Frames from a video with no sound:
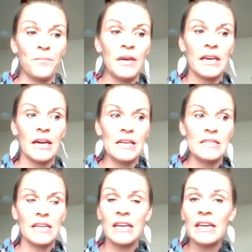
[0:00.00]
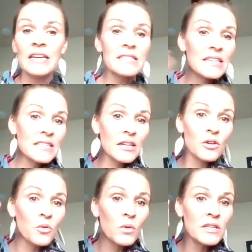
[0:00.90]
because it's a
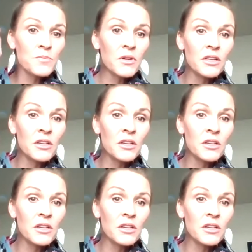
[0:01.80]
little whisper